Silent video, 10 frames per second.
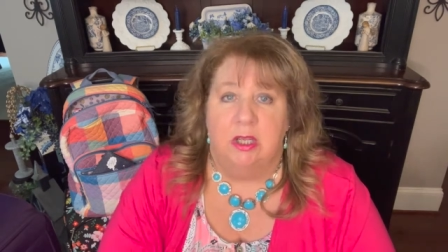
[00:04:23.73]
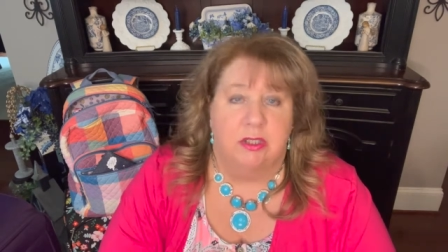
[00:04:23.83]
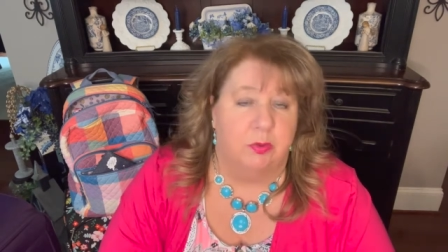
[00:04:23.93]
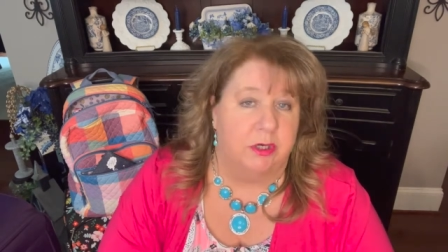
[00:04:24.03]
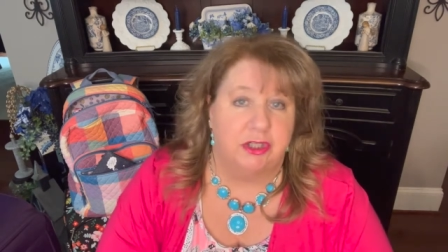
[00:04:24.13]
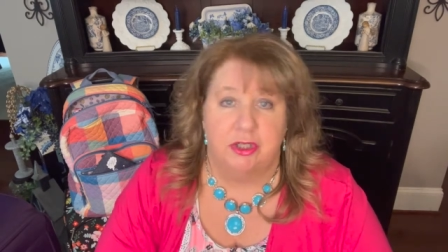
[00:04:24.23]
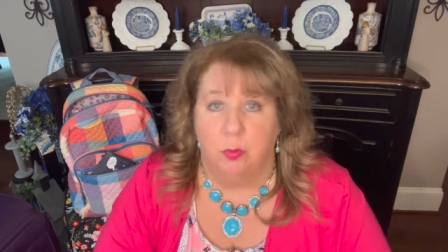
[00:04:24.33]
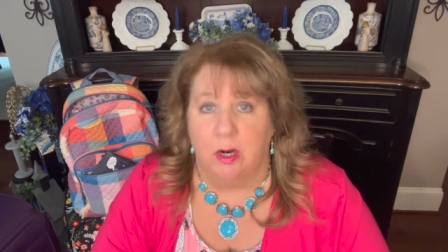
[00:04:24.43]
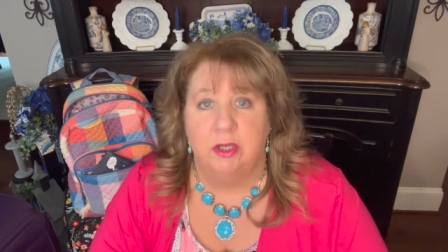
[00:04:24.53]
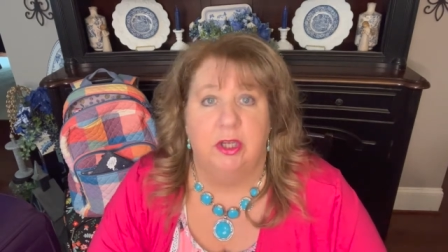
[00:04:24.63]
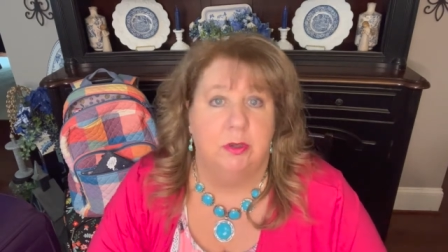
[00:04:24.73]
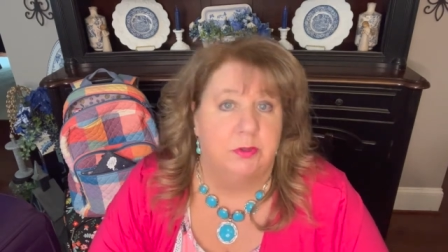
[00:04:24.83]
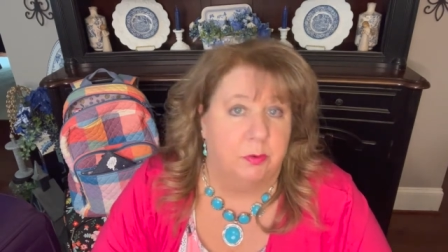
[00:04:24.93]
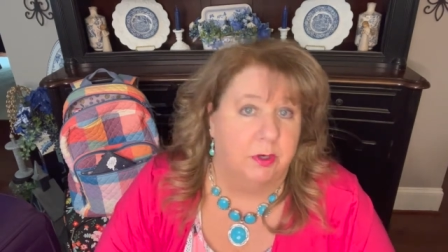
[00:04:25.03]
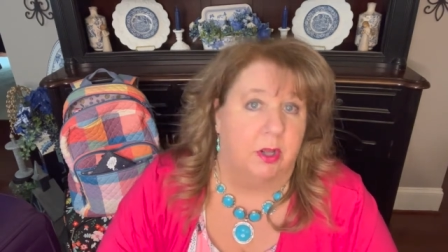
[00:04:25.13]
switch one cube
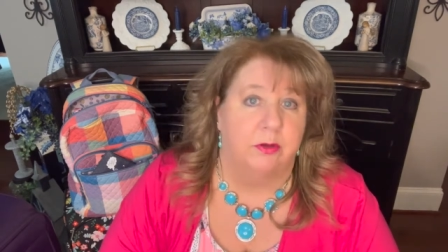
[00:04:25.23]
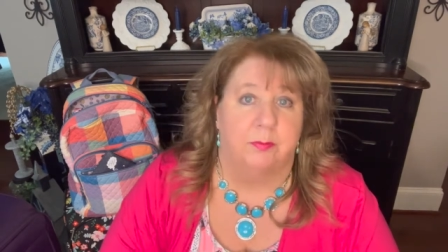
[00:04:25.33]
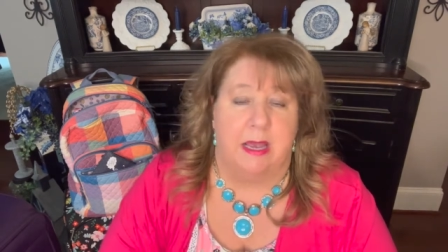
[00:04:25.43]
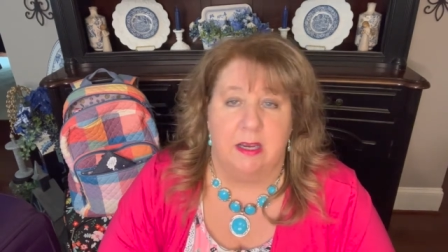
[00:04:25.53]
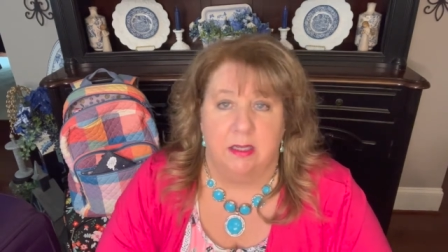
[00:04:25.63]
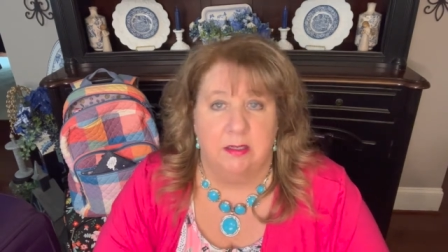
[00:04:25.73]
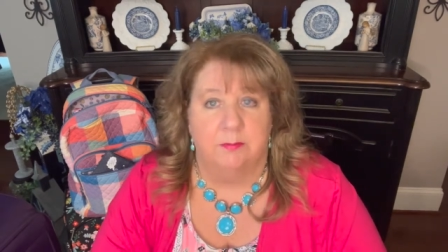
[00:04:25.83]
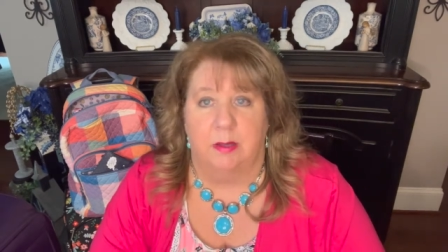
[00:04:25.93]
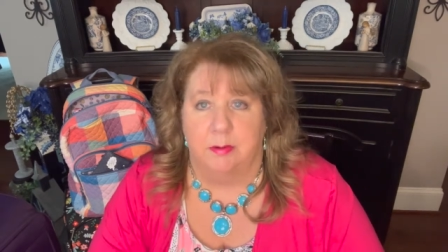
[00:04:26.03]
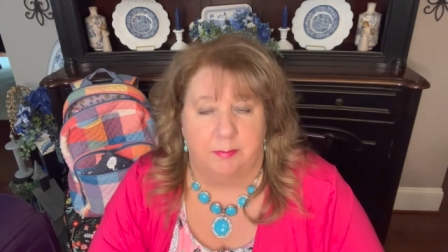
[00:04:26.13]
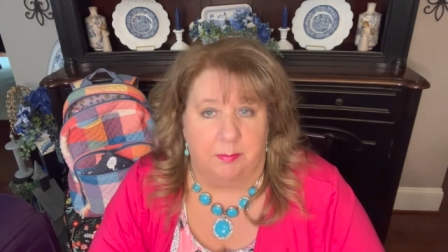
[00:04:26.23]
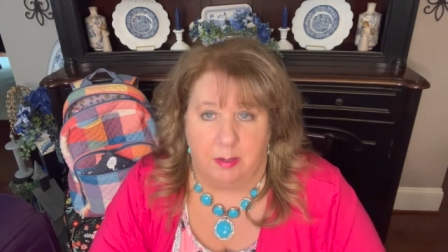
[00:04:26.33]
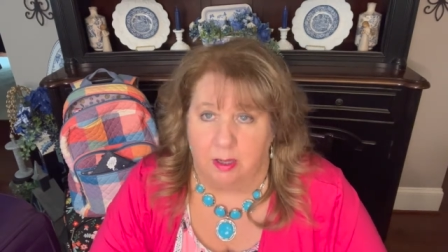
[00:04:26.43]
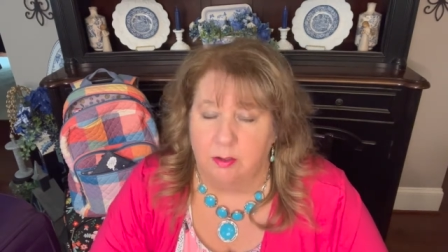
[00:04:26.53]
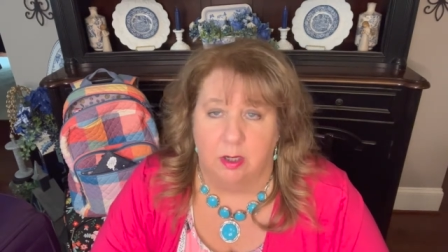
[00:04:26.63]
to another bag and then blah, blah, blah,
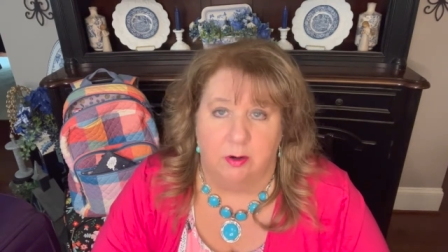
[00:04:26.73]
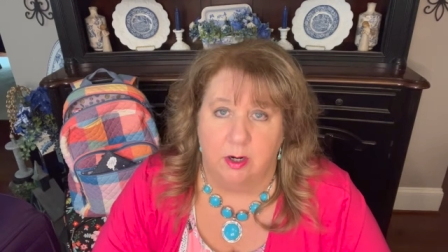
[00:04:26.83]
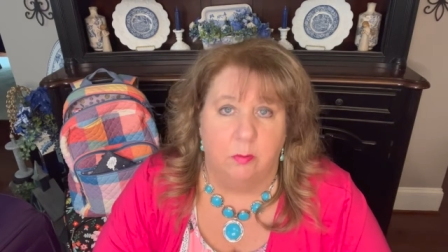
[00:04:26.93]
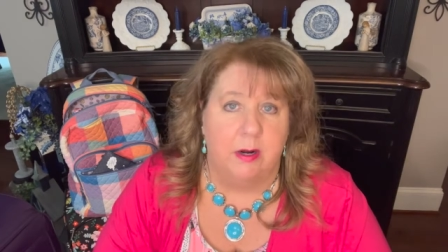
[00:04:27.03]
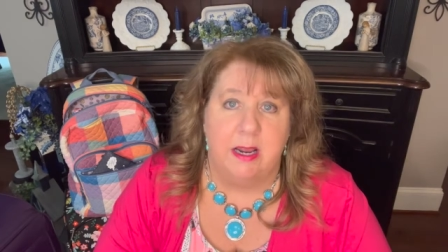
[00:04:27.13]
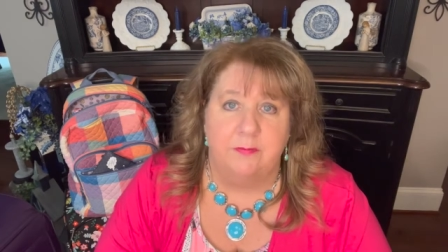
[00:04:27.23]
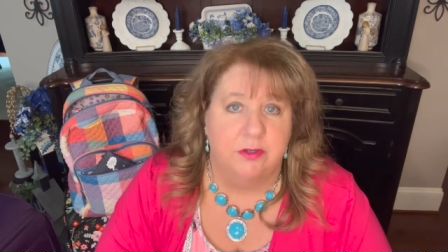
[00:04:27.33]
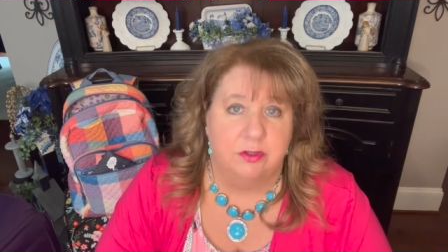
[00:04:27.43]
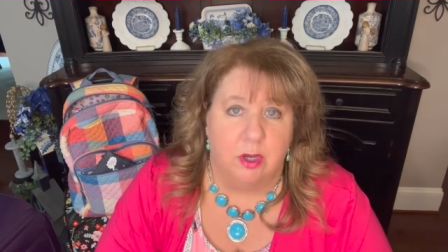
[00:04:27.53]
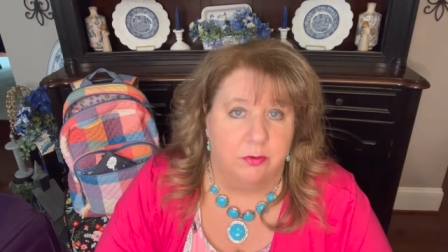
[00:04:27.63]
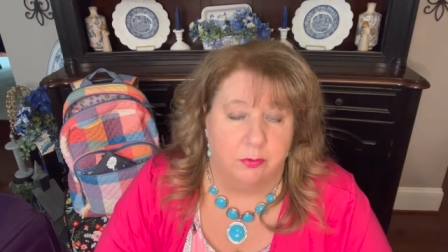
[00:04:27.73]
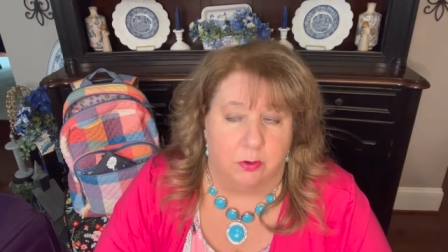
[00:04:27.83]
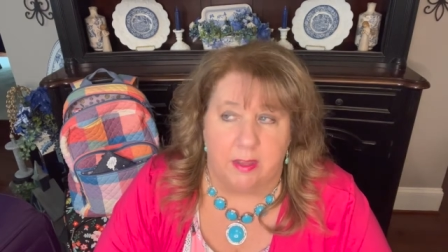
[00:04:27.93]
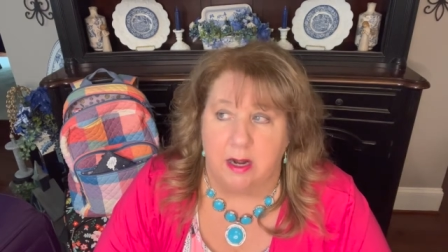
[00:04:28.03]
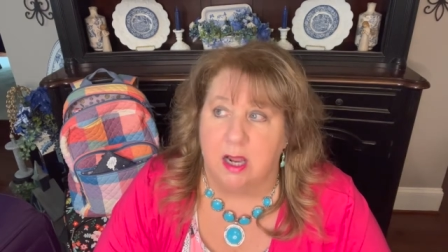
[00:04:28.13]
blah. No, I don't want to have to go through
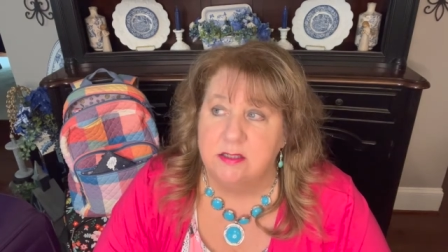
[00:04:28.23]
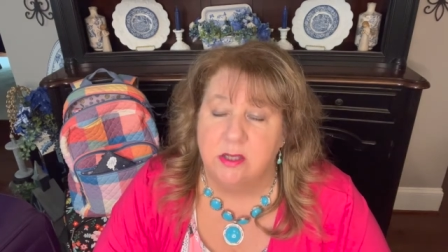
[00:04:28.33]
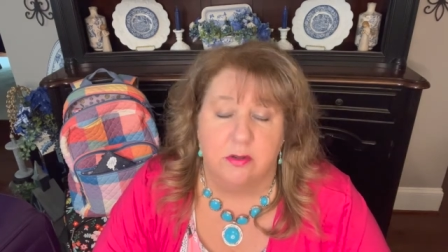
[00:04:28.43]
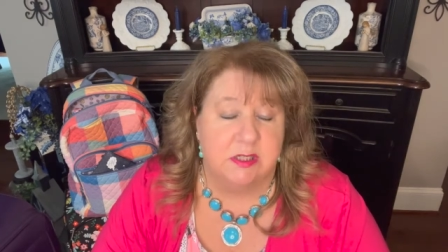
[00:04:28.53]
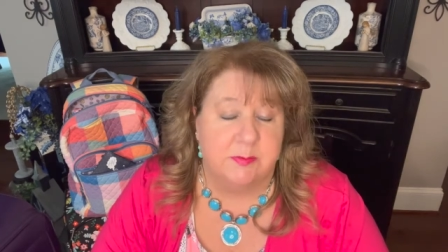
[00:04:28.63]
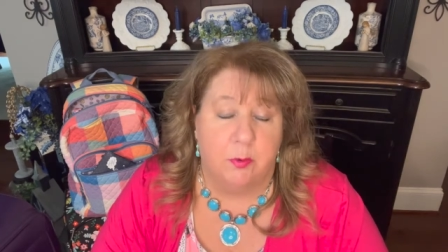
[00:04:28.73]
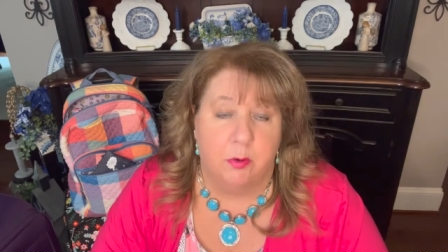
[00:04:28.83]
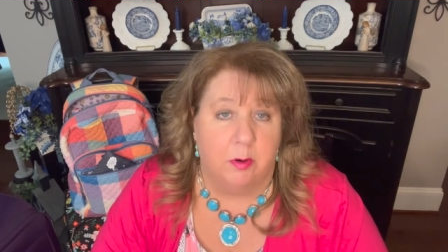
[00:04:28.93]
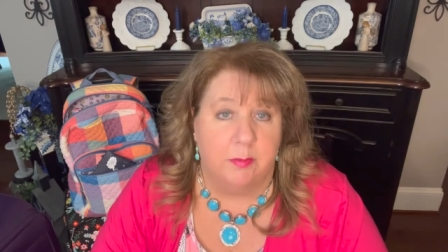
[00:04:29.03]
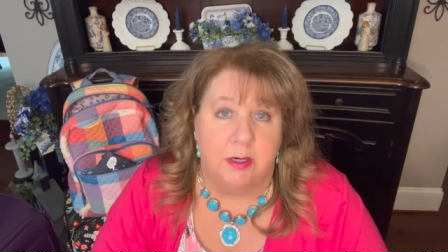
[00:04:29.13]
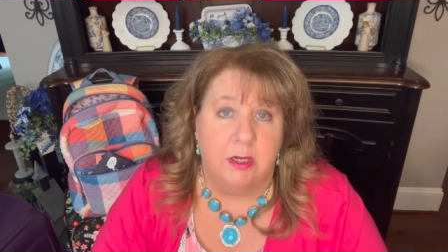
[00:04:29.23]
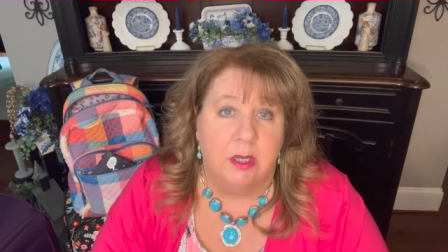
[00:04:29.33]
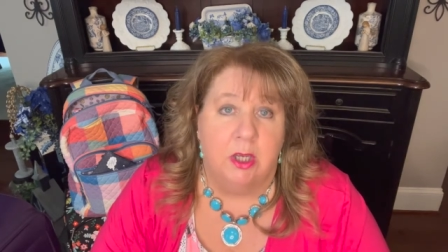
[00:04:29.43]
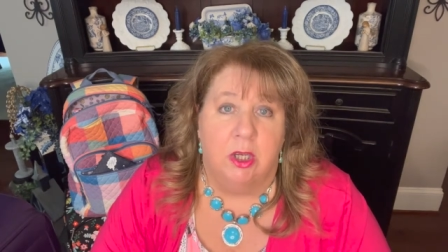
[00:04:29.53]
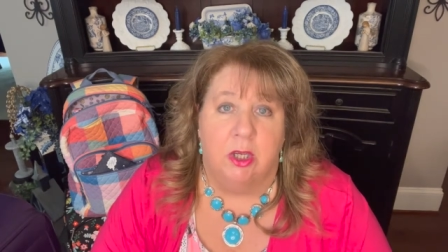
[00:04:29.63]
all that. I saw this poor woman
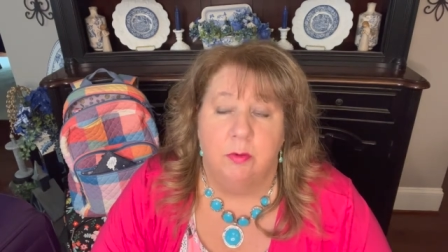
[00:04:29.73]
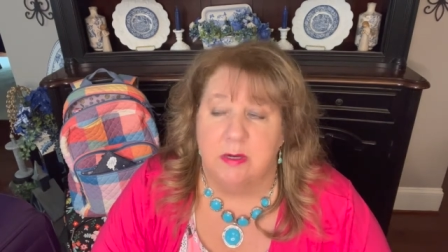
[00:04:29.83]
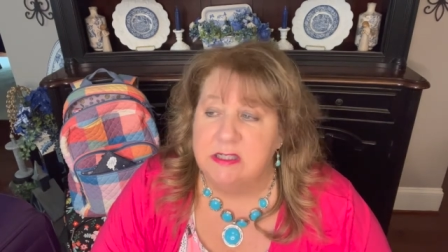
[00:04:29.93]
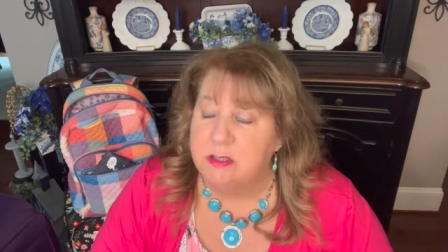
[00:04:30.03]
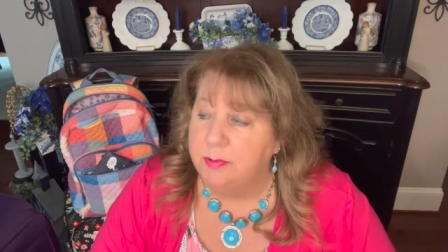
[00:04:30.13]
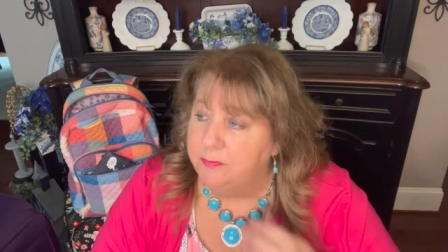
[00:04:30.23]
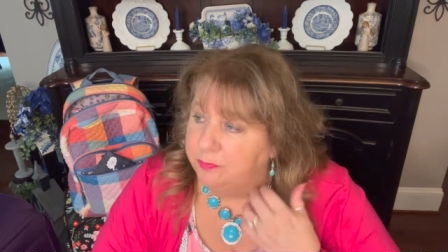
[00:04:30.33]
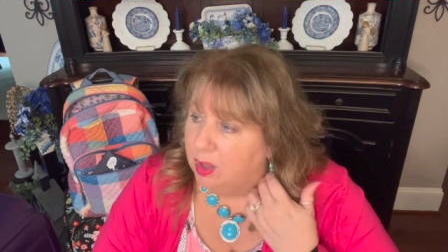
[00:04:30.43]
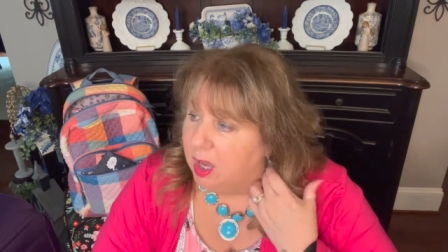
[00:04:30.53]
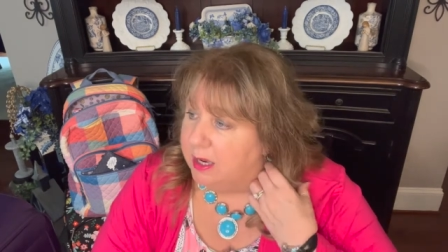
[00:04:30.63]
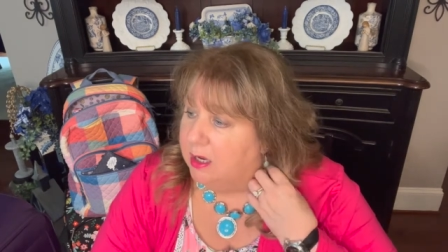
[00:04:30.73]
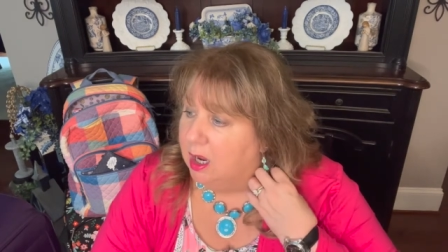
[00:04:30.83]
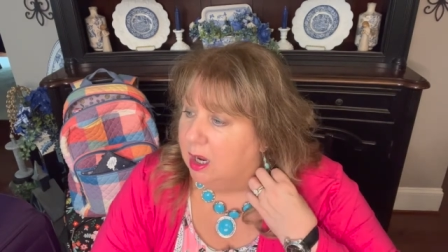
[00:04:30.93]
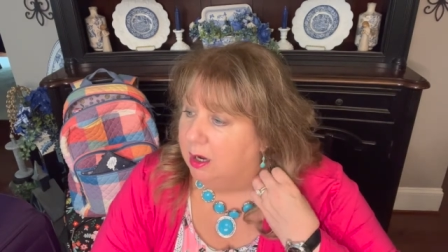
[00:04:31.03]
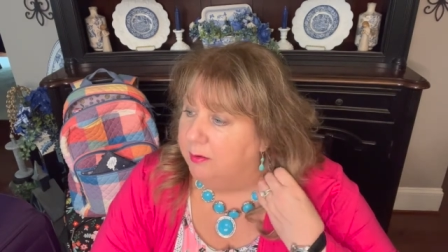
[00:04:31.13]
who must have been flying
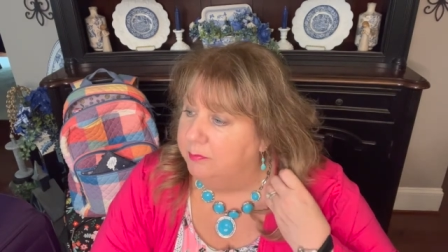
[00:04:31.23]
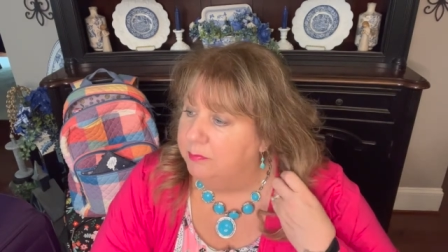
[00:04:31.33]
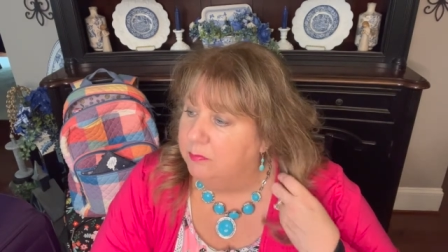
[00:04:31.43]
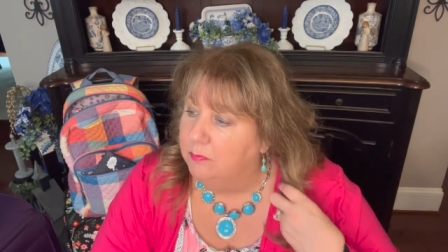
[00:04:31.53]
um,